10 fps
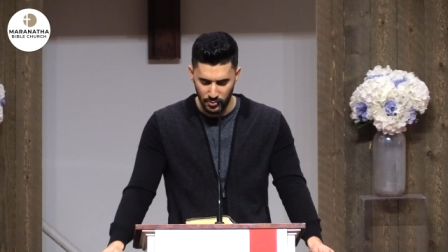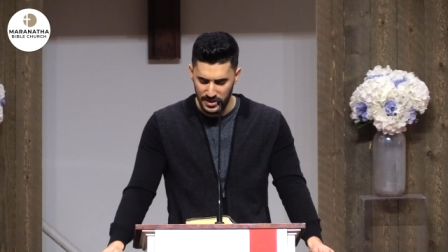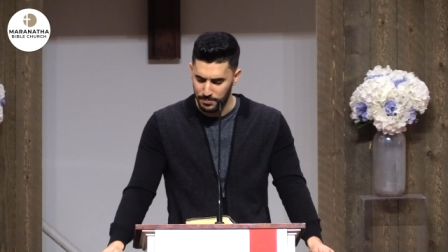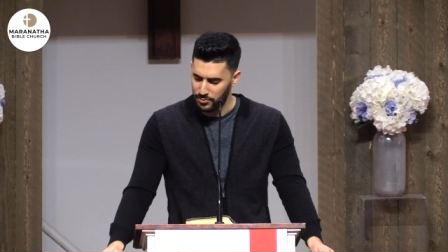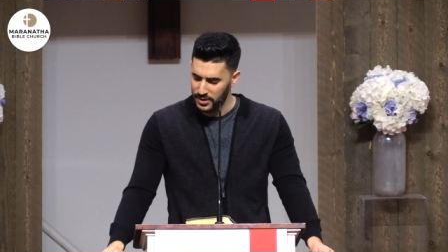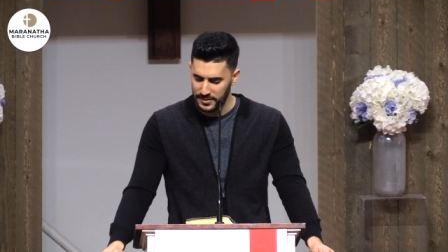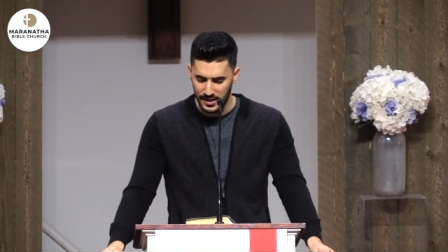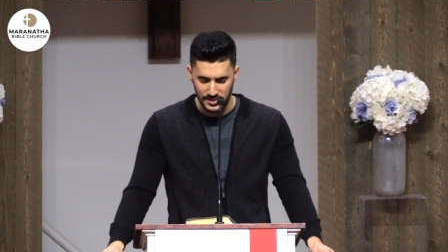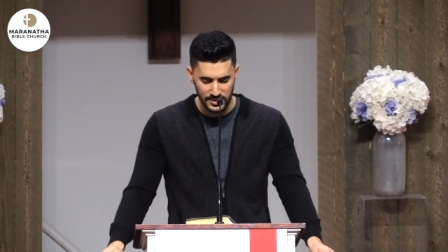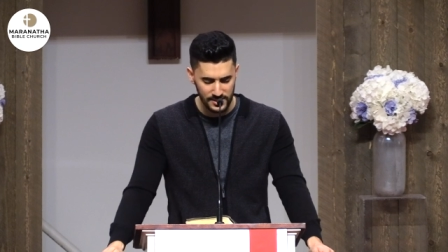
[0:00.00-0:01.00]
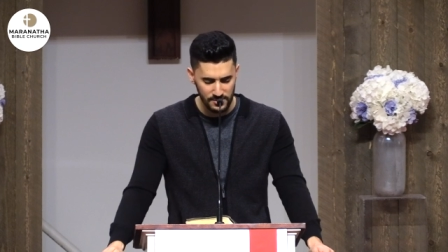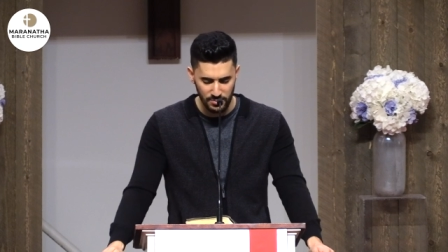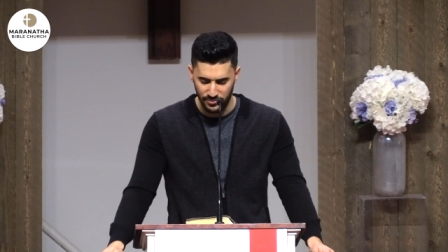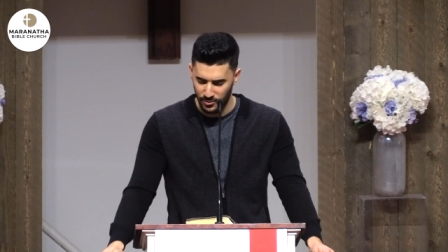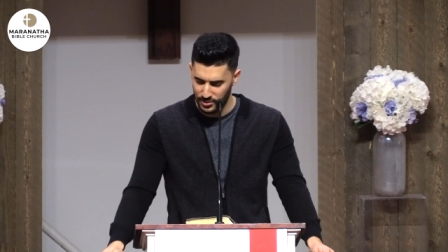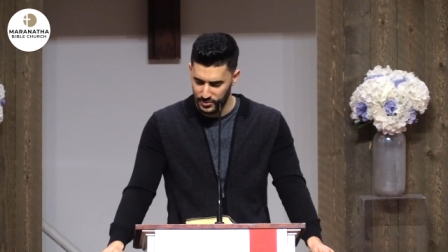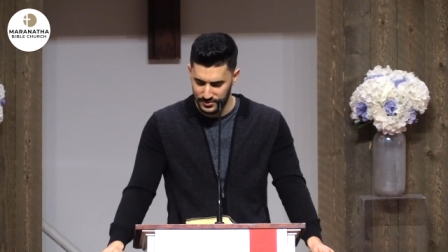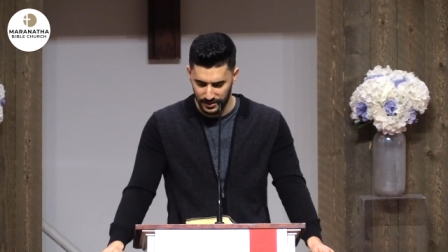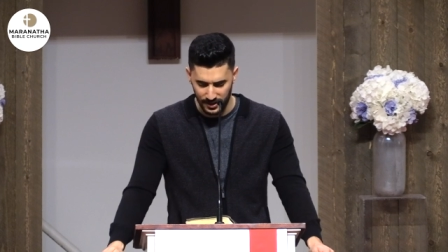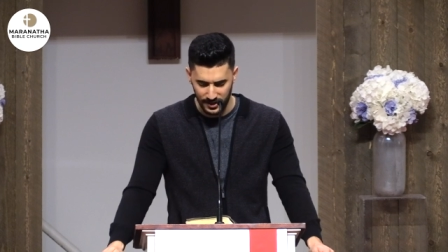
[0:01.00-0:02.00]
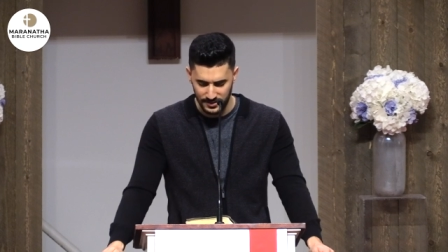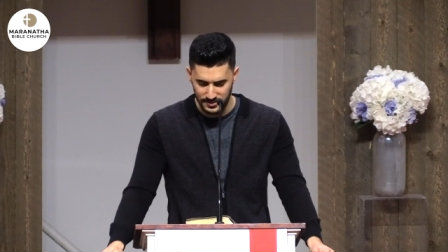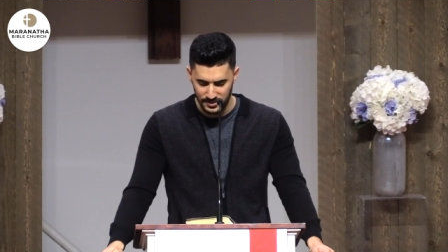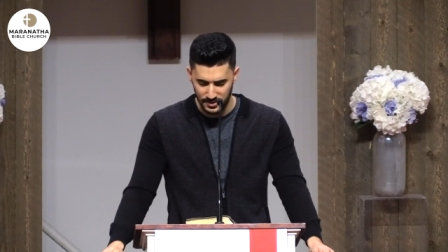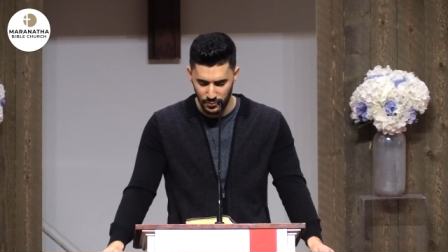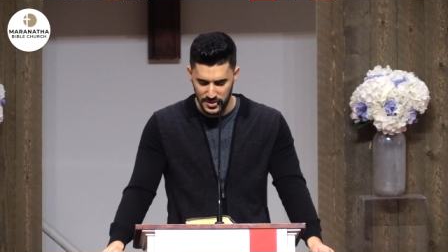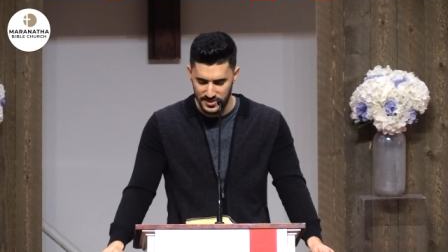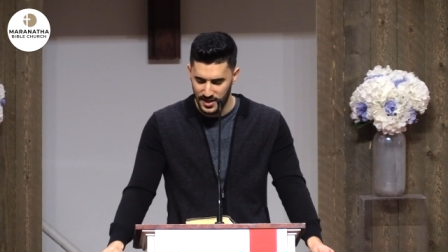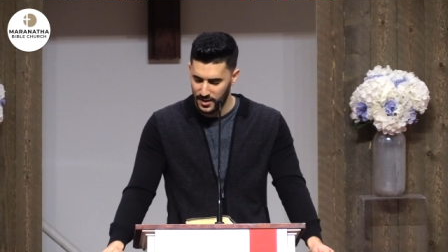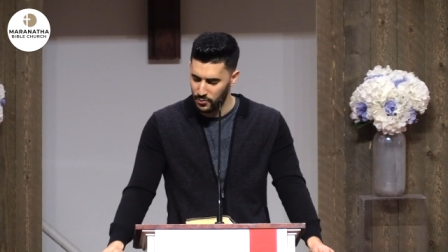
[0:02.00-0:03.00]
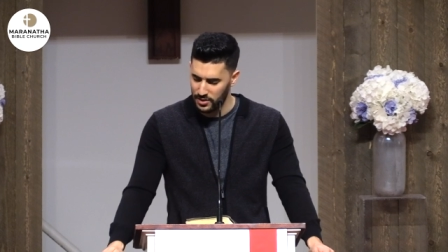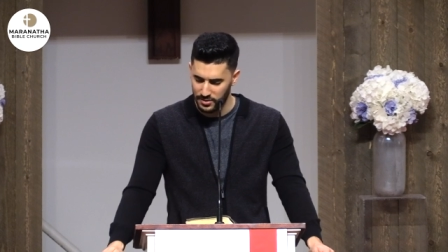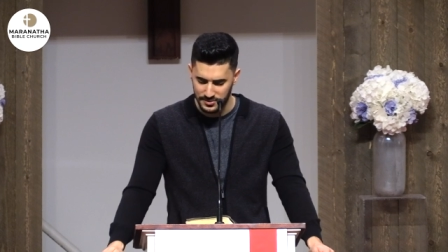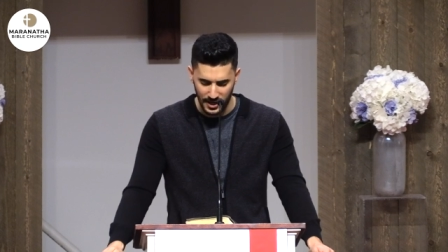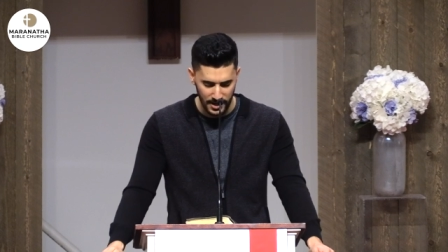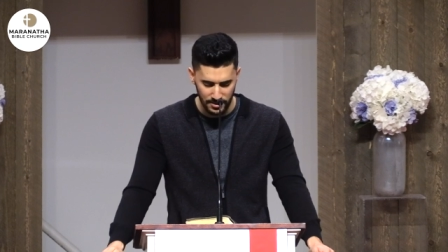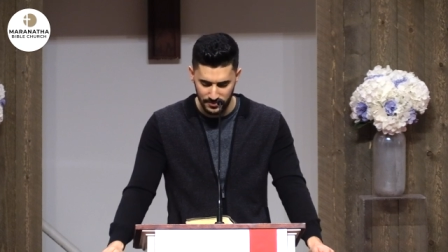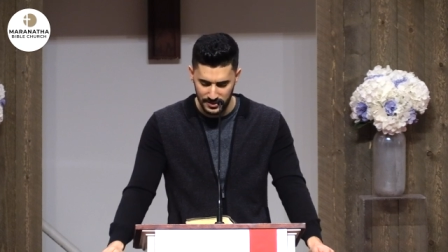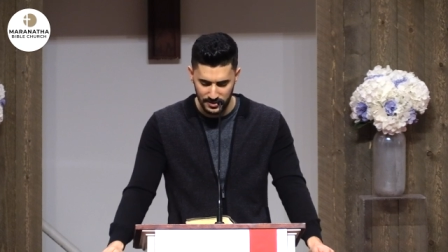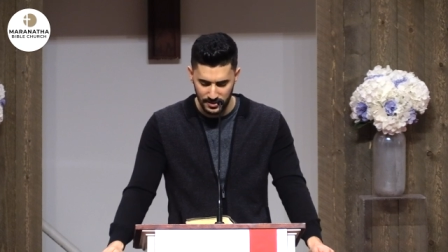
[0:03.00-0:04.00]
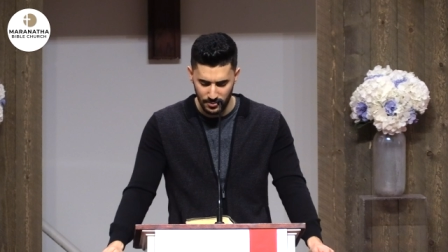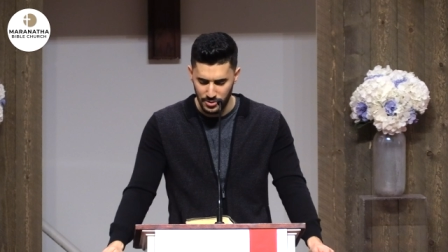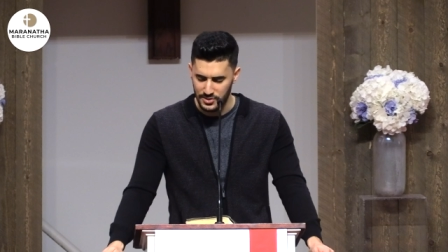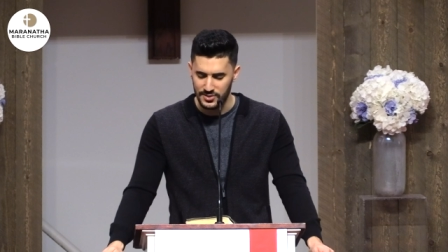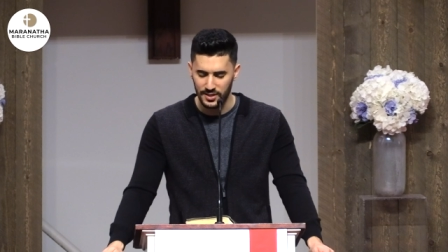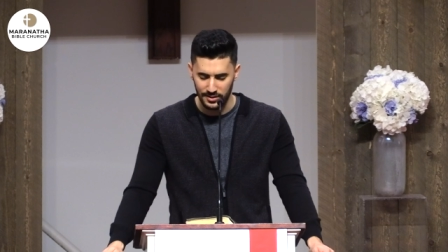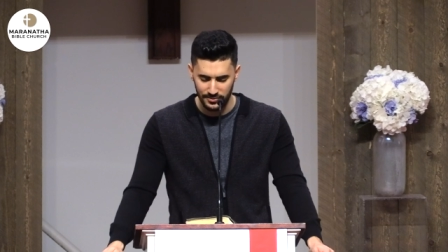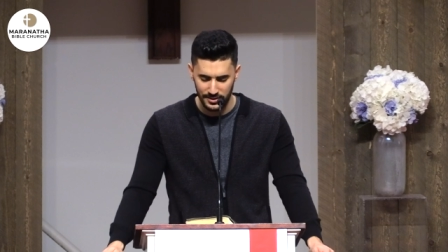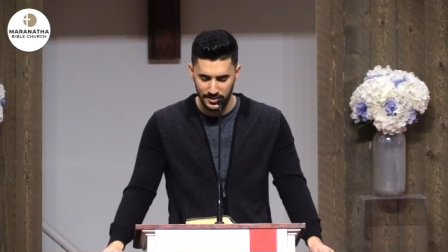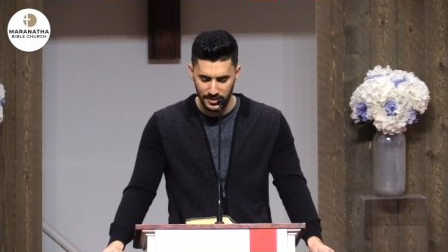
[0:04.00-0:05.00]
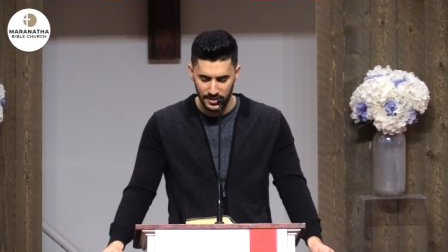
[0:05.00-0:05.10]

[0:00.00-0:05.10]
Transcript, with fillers: We bring that sin before you tonight. We say, We are tired of it. We're sick of it.